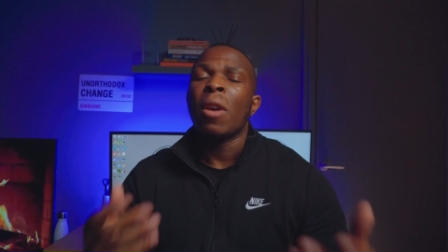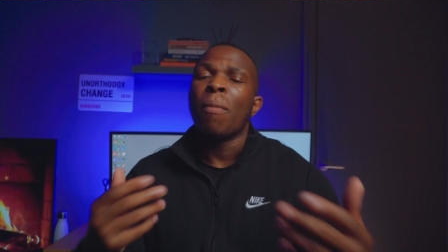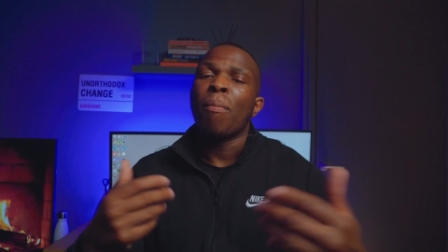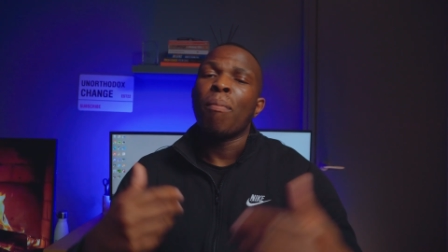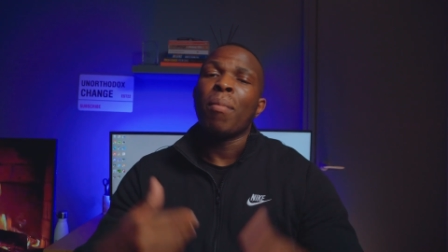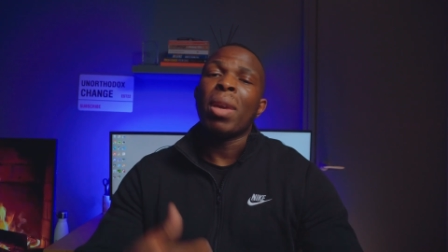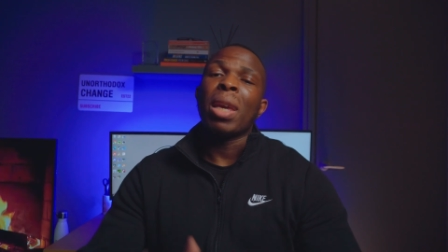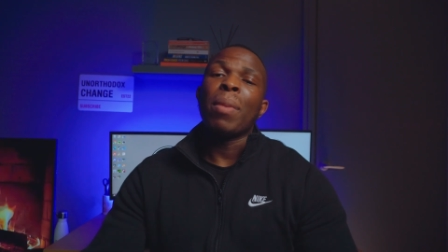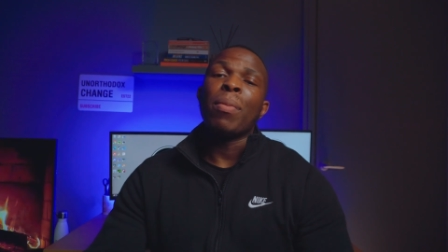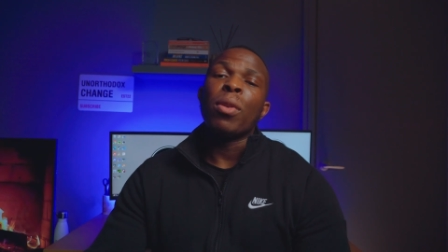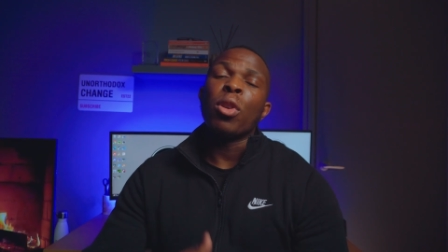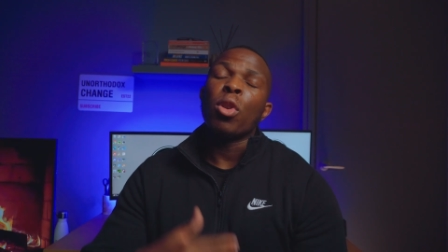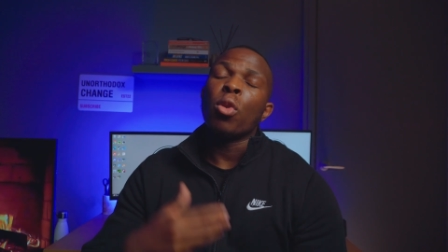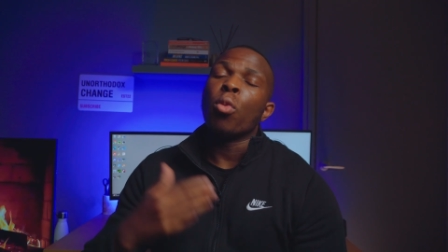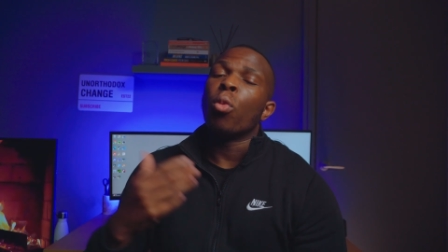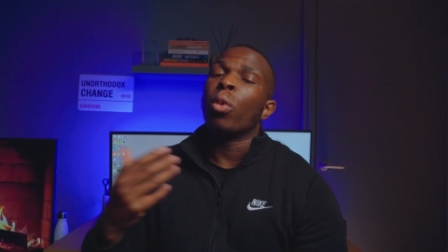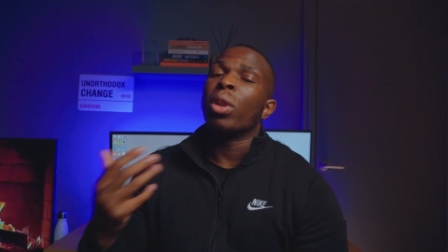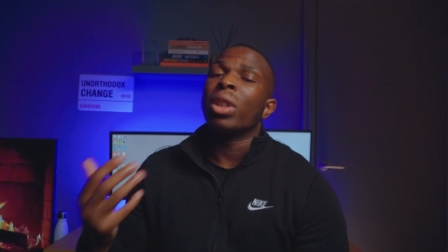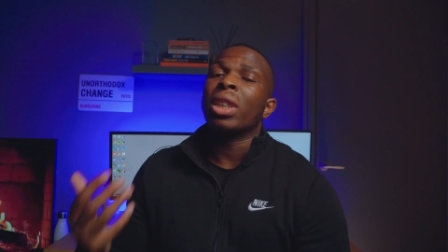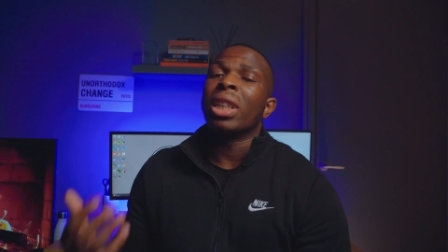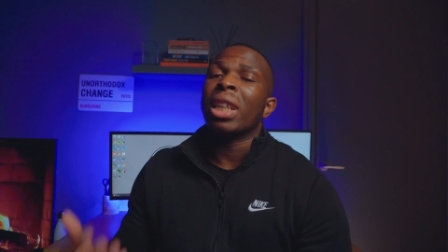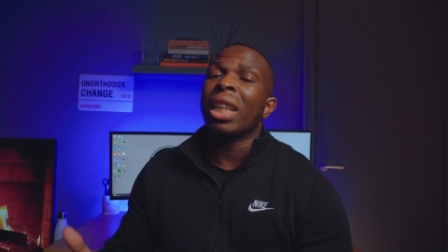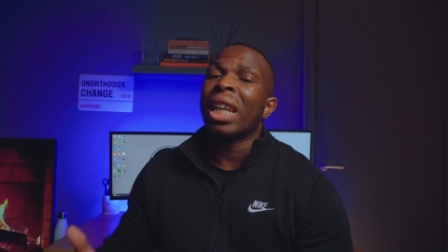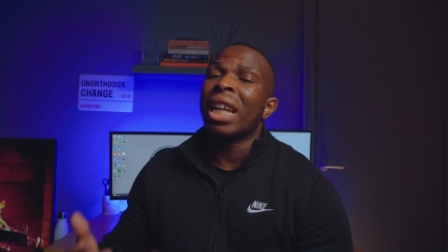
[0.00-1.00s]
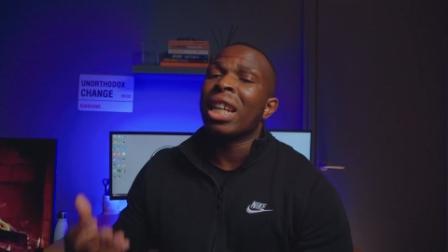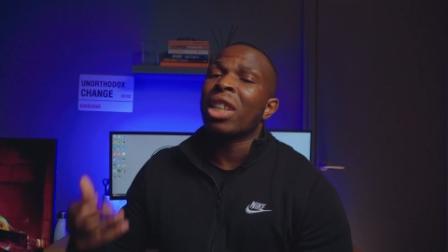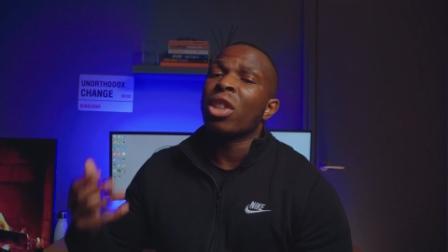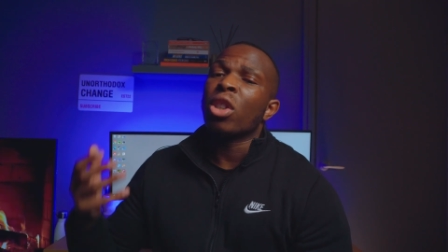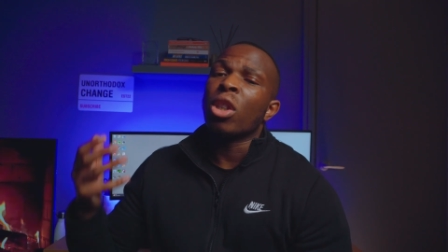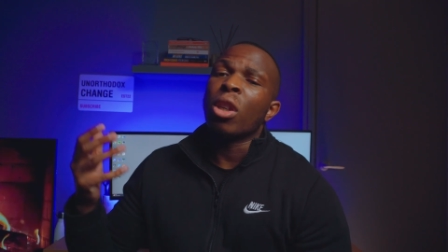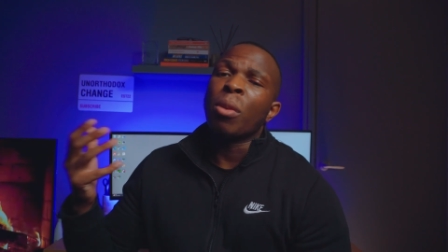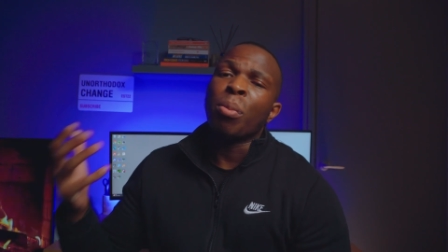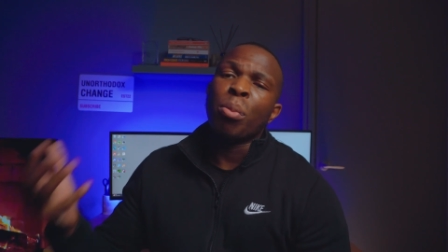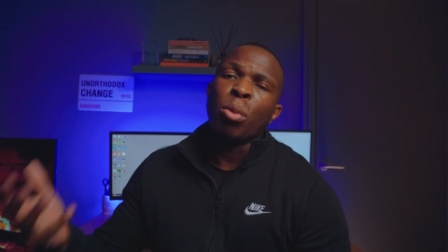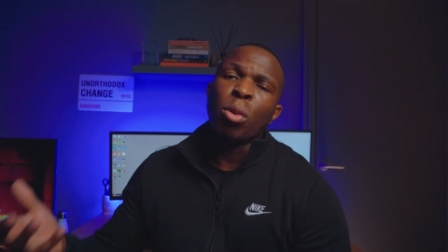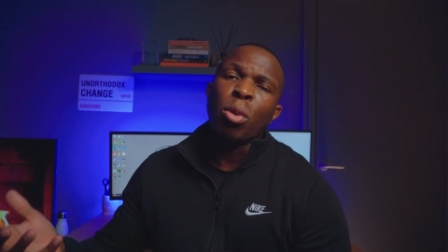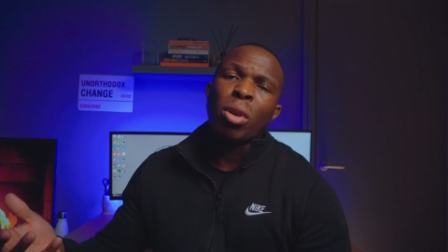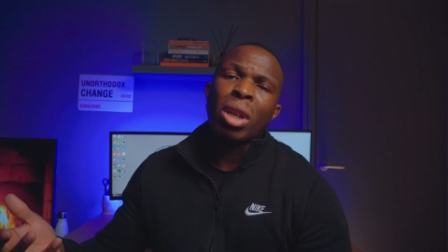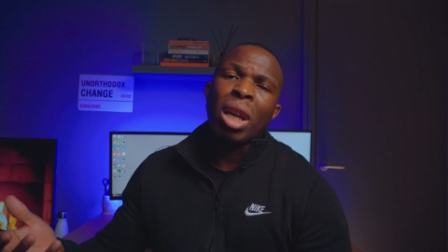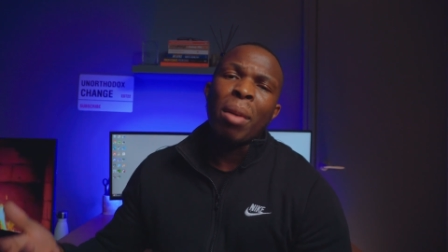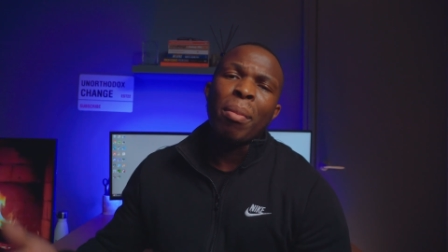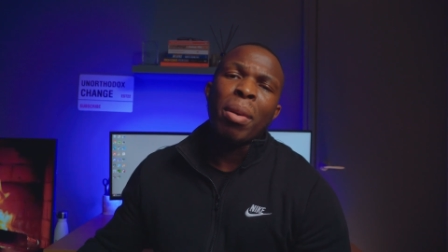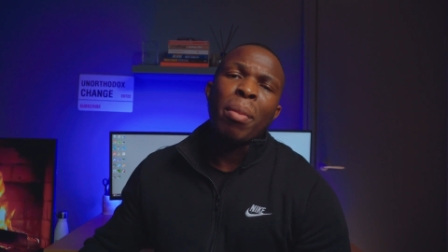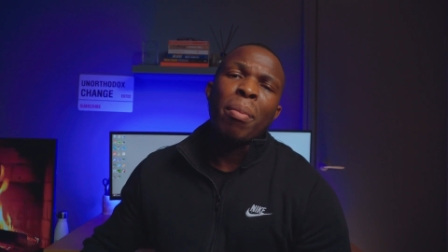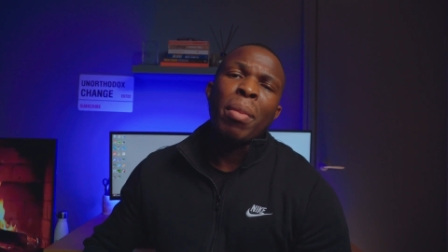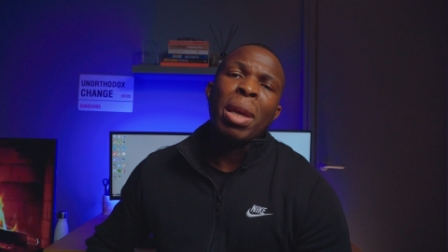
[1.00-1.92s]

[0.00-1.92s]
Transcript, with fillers: Maybe you wanted to get into a bootcamp and